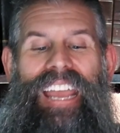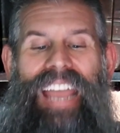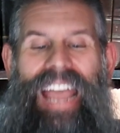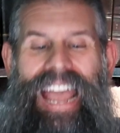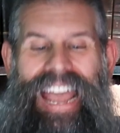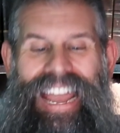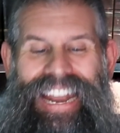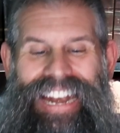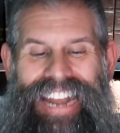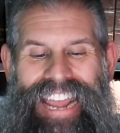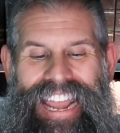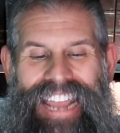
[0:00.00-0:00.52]

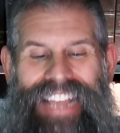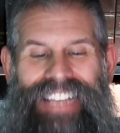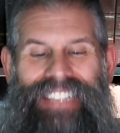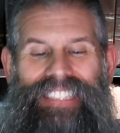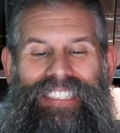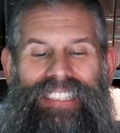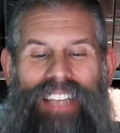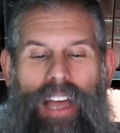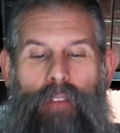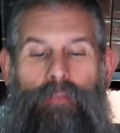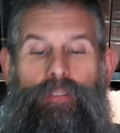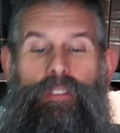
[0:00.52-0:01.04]
And
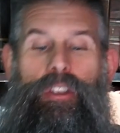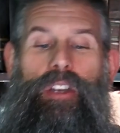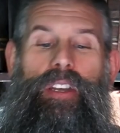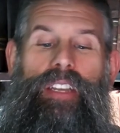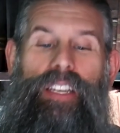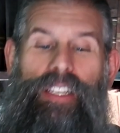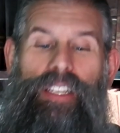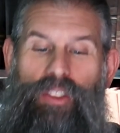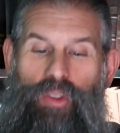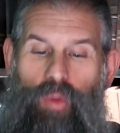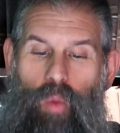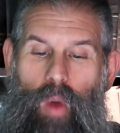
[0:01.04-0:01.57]
Esav took
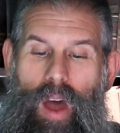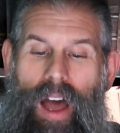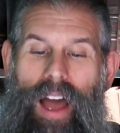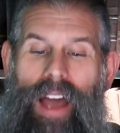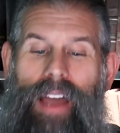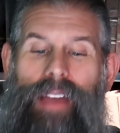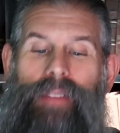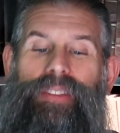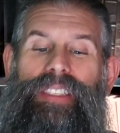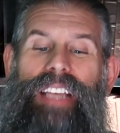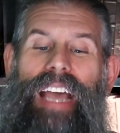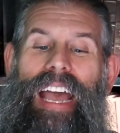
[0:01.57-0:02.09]
his
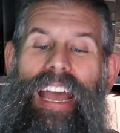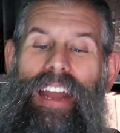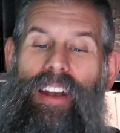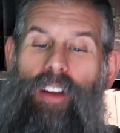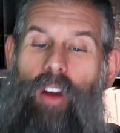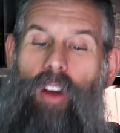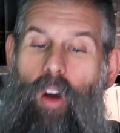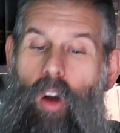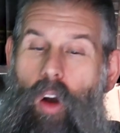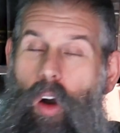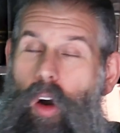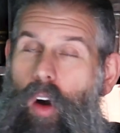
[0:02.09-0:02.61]
wives and
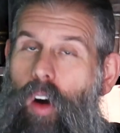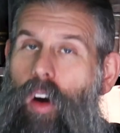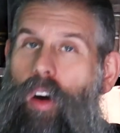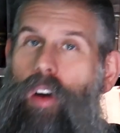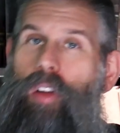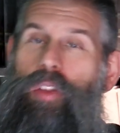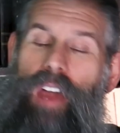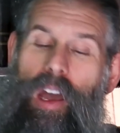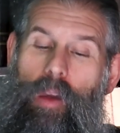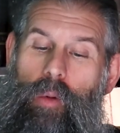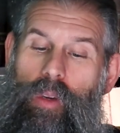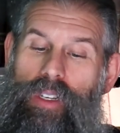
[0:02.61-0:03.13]
all
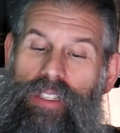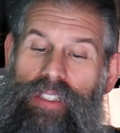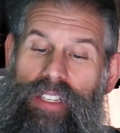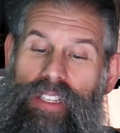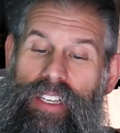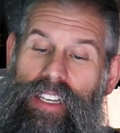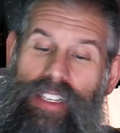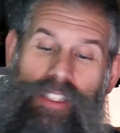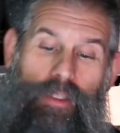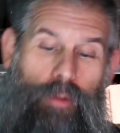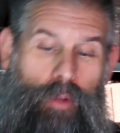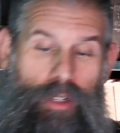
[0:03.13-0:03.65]
that was
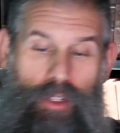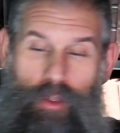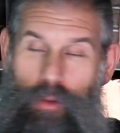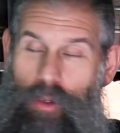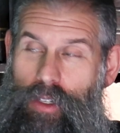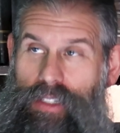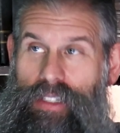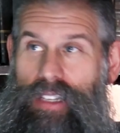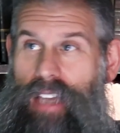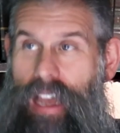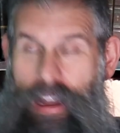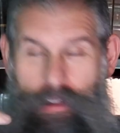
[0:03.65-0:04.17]
his, which
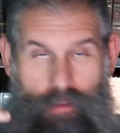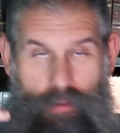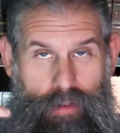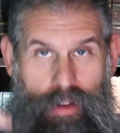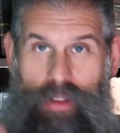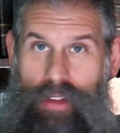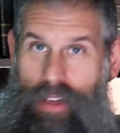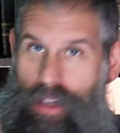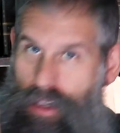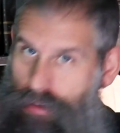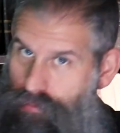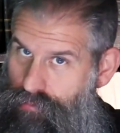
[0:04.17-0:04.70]
was
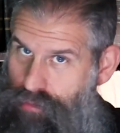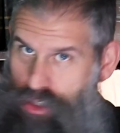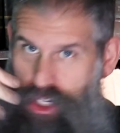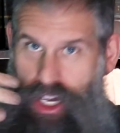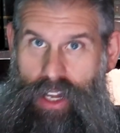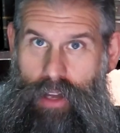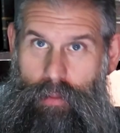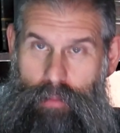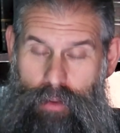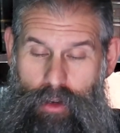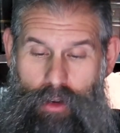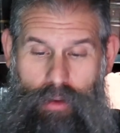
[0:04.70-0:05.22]
everything.
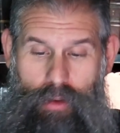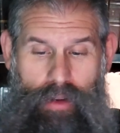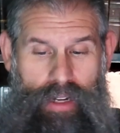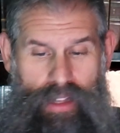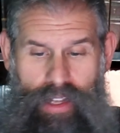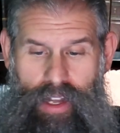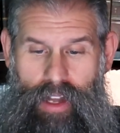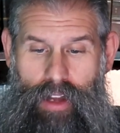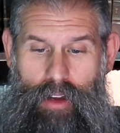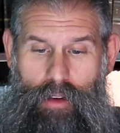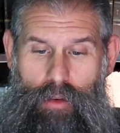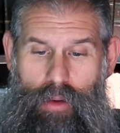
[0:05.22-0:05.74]
Jacob agreed,
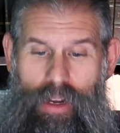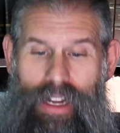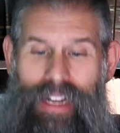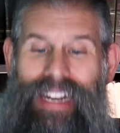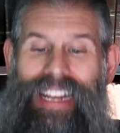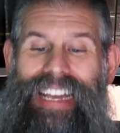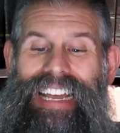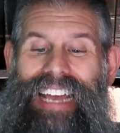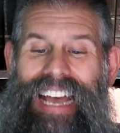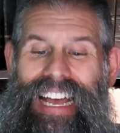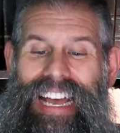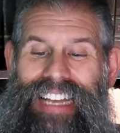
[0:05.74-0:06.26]
they agreed,
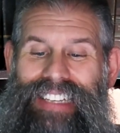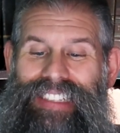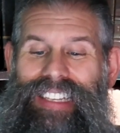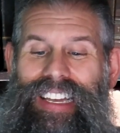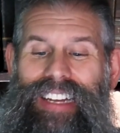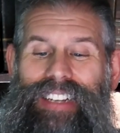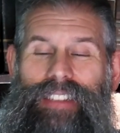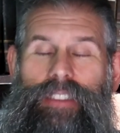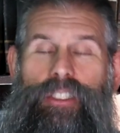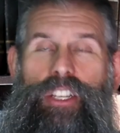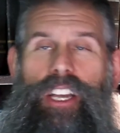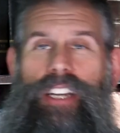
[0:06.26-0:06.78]
as said
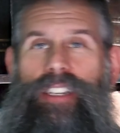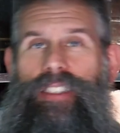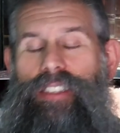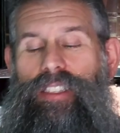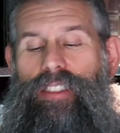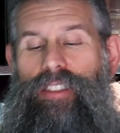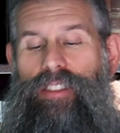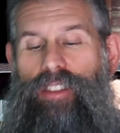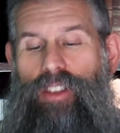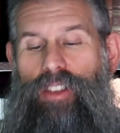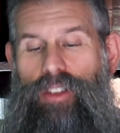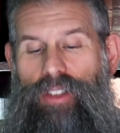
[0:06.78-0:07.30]
in
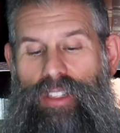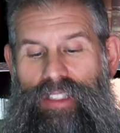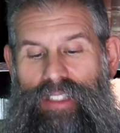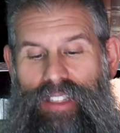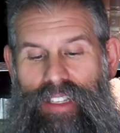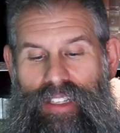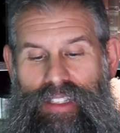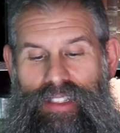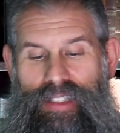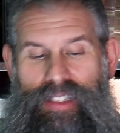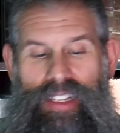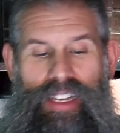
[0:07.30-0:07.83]
Genesis
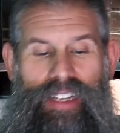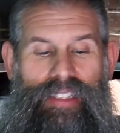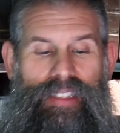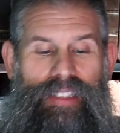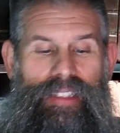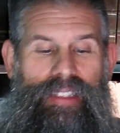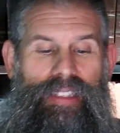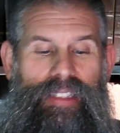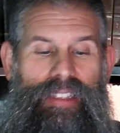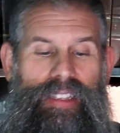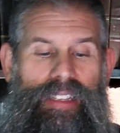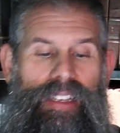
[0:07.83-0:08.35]

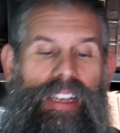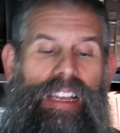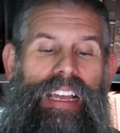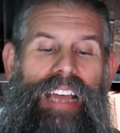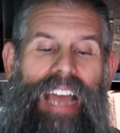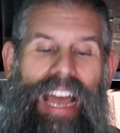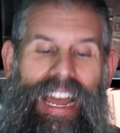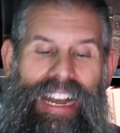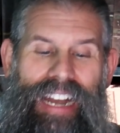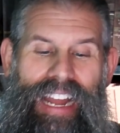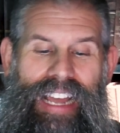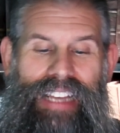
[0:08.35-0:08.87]
36:6.
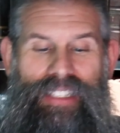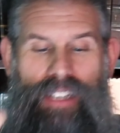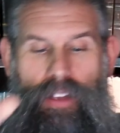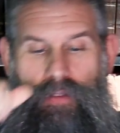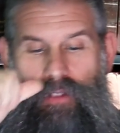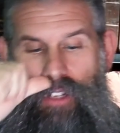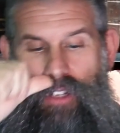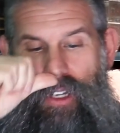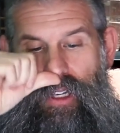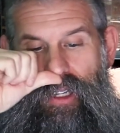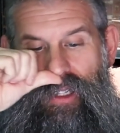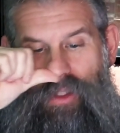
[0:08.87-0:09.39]
And Esav
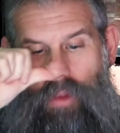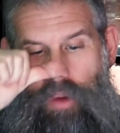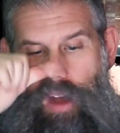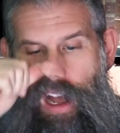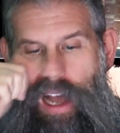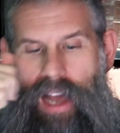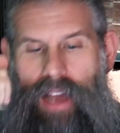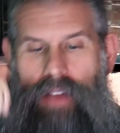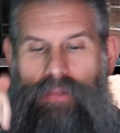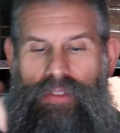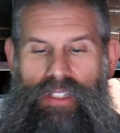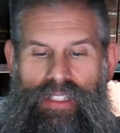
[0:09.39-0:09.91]
took his
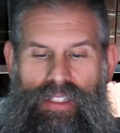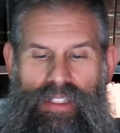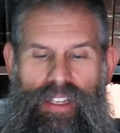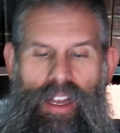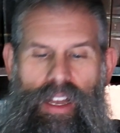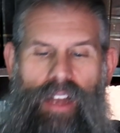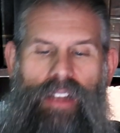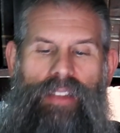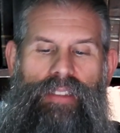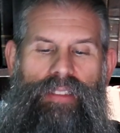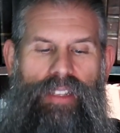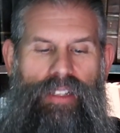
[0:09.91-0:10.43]
wives, his
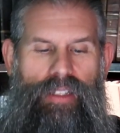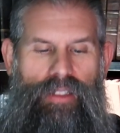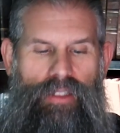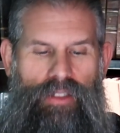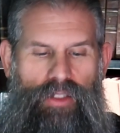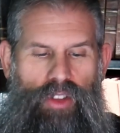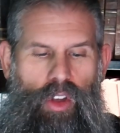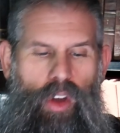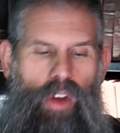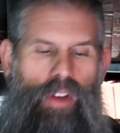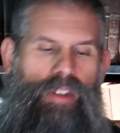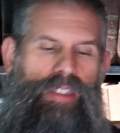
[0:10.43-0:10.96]
sons, and his
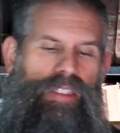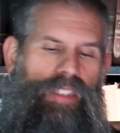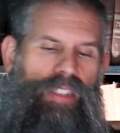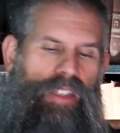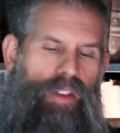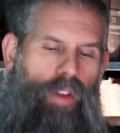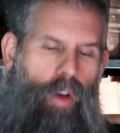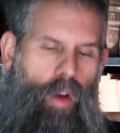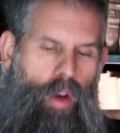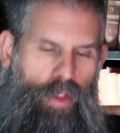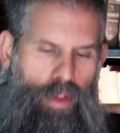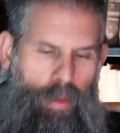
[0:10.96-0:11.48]
daughters, and
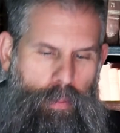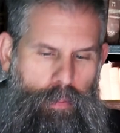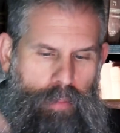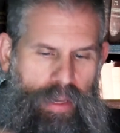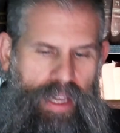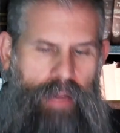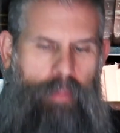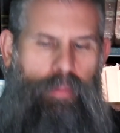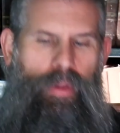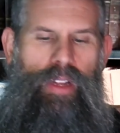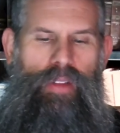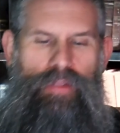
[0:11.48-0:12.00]
all the
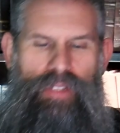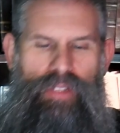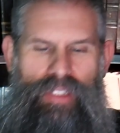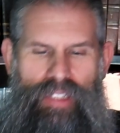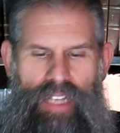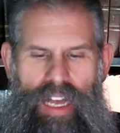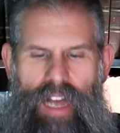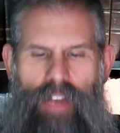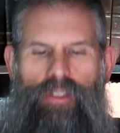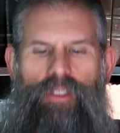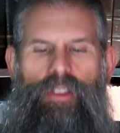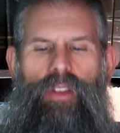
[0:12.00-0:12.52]
people of his
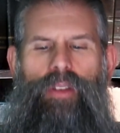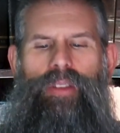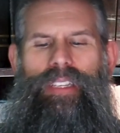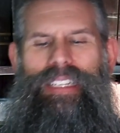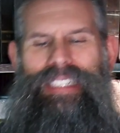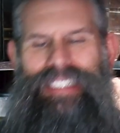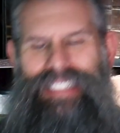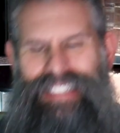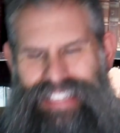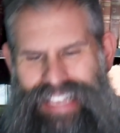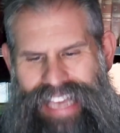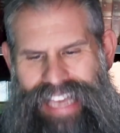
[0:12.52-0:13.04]
household, and
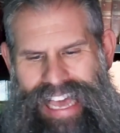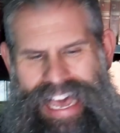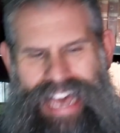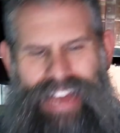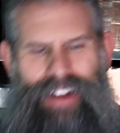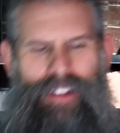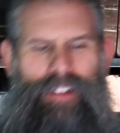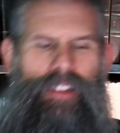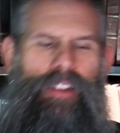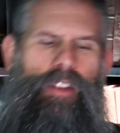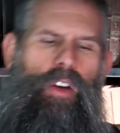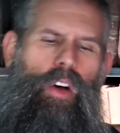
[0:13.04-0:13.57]
his
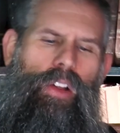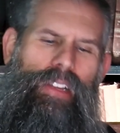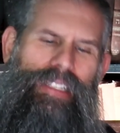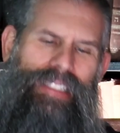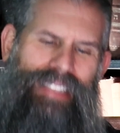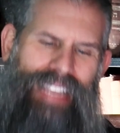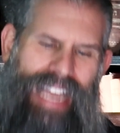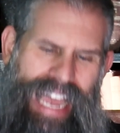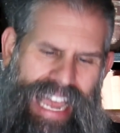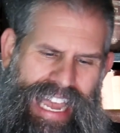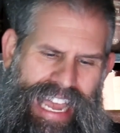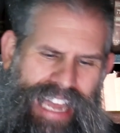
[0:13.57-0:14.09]
cattle, and all
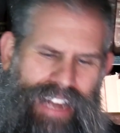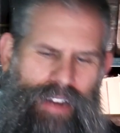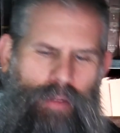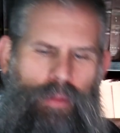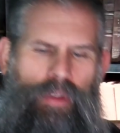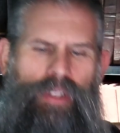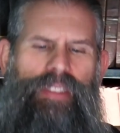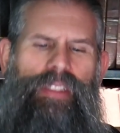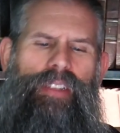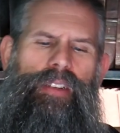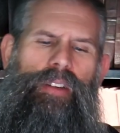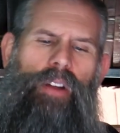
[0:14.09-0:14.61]
his
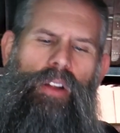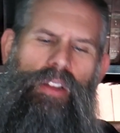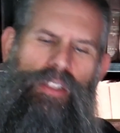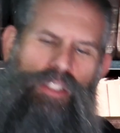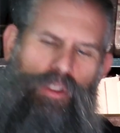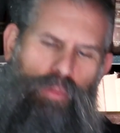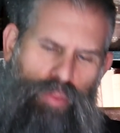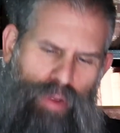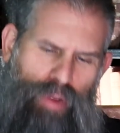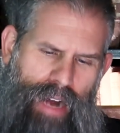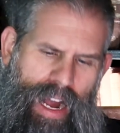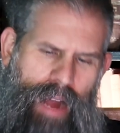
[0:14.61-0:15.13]
animals, and all his
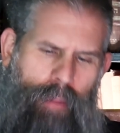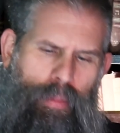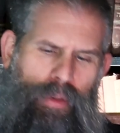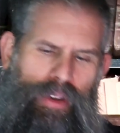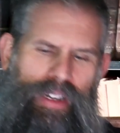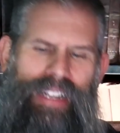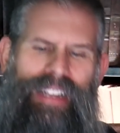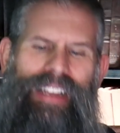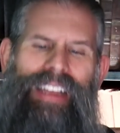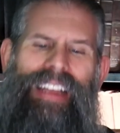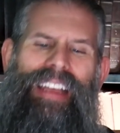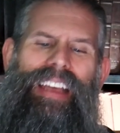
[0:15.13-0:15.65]

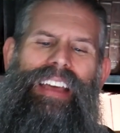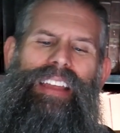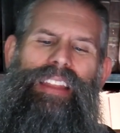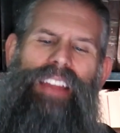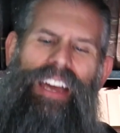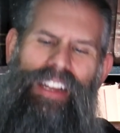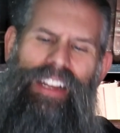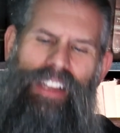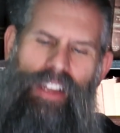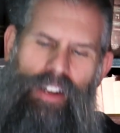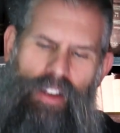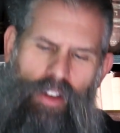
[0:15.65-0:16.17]
property
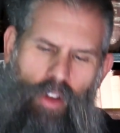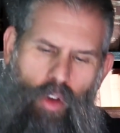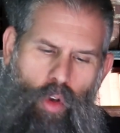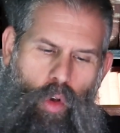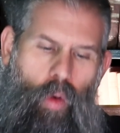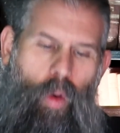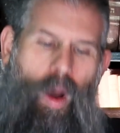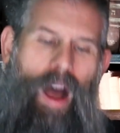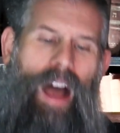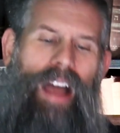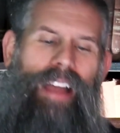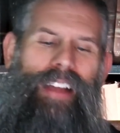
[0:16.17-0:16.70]
that he had
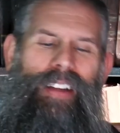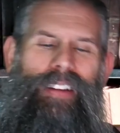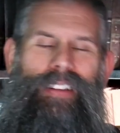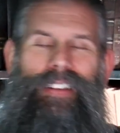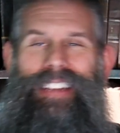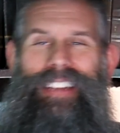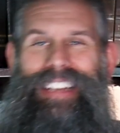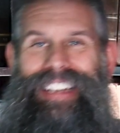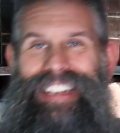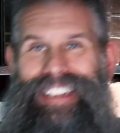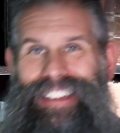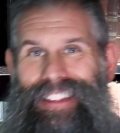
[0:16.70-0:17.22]
acquired
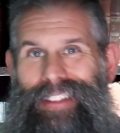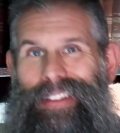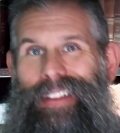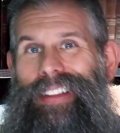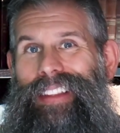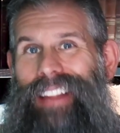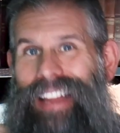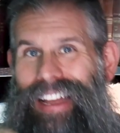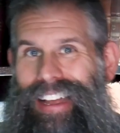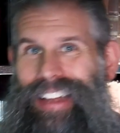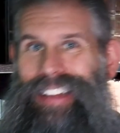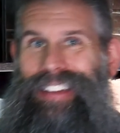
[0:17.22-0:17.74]
in the
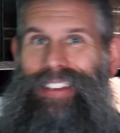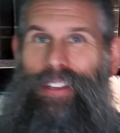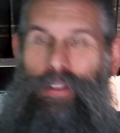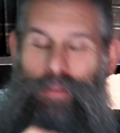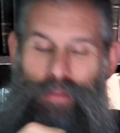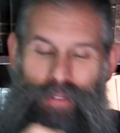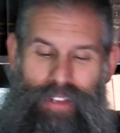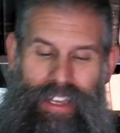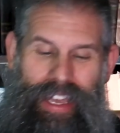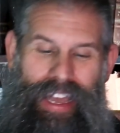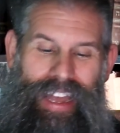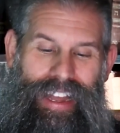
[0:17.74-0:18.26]
land
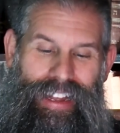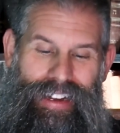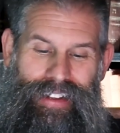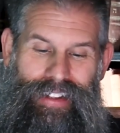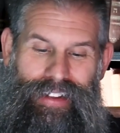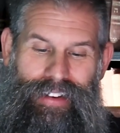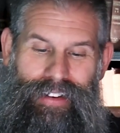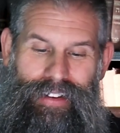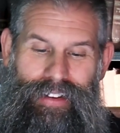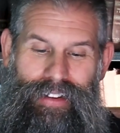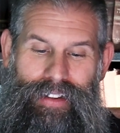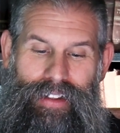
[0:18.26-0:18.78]
of
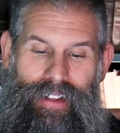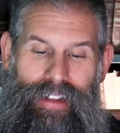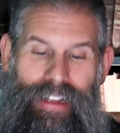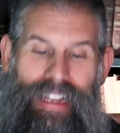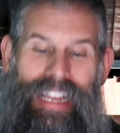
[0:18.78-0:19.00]
Canaan.